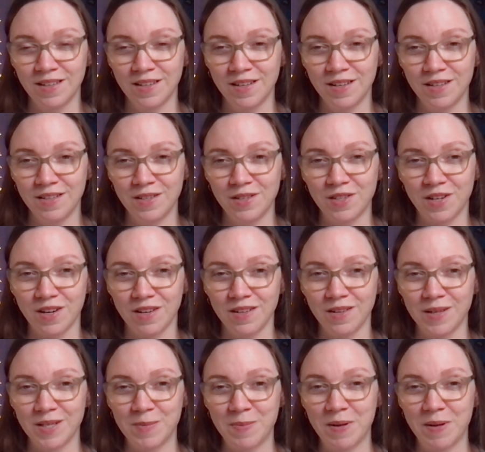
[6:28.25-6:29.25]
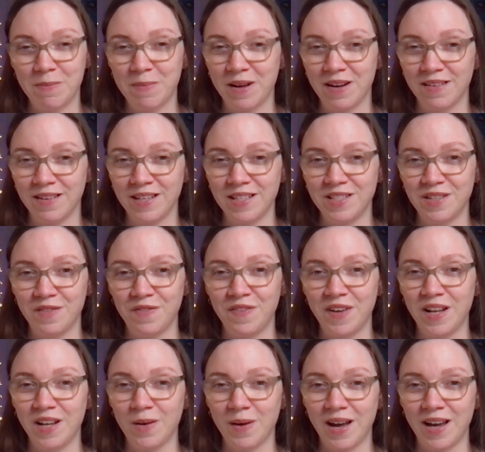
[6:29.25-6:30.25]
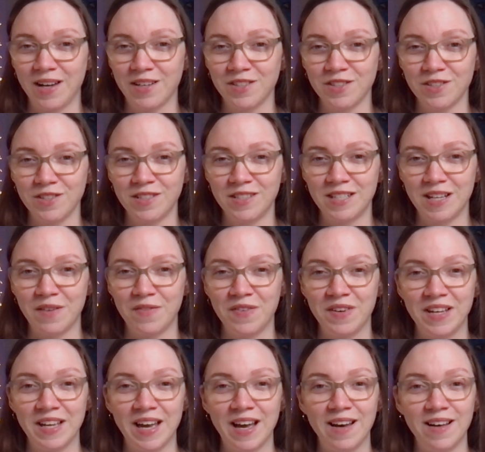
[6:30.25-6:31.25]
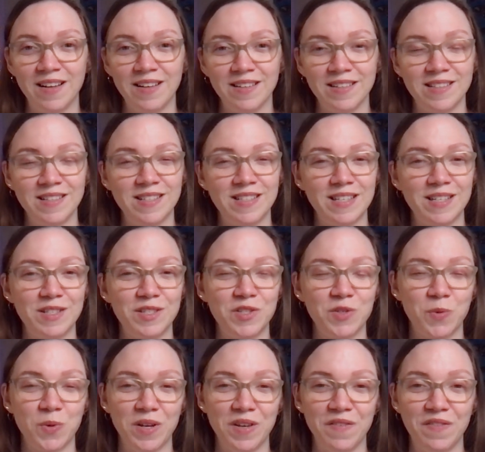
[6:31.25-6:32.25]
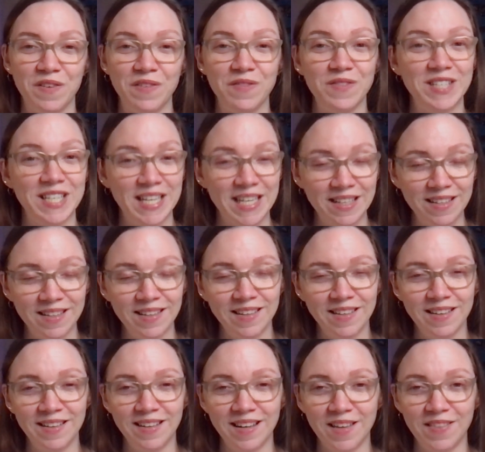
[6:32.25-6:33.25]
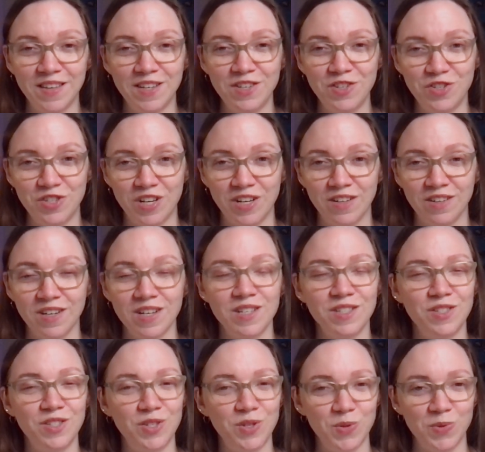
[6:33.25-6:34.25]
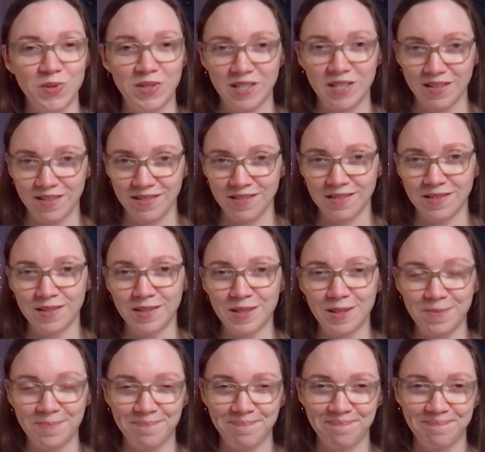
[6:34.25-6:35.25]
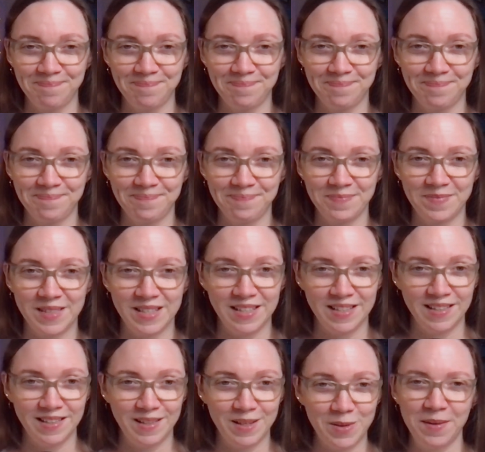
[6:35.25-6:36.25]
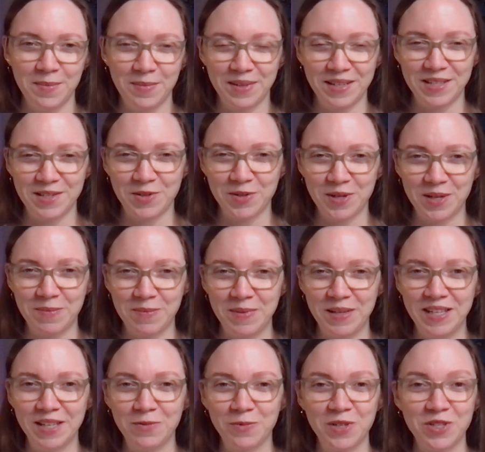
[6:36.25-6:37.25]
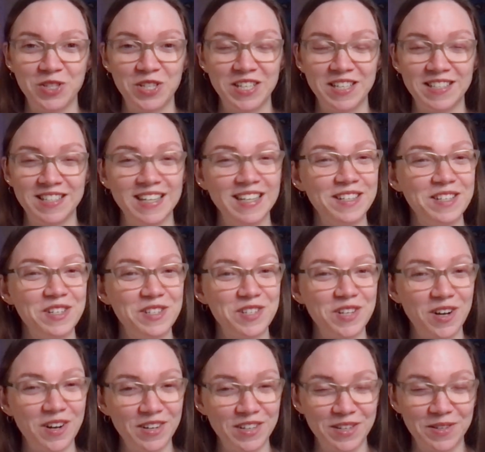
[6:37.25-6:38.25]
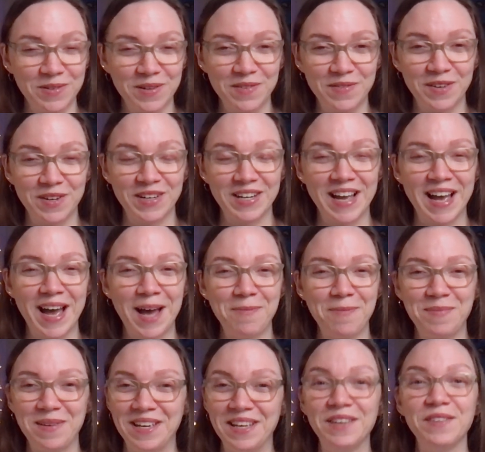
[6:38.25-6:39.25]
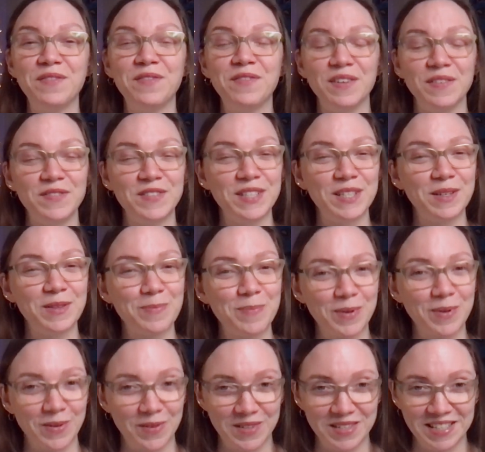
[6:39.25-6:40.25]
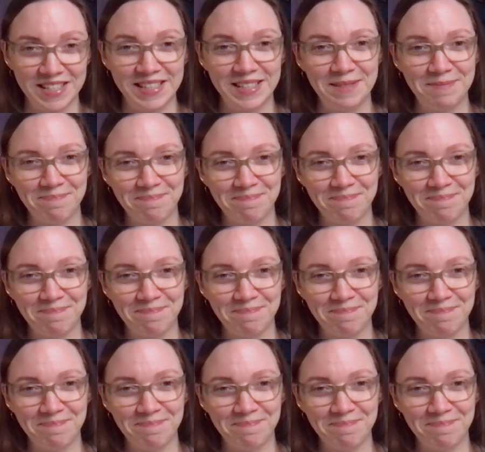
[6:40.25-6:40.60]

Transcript: Notaro has been married to fellow actor Stephanie Allen since 2015, and they share 2 sons. Please join me in wishing Tig Notaro a very happy 50th birthday.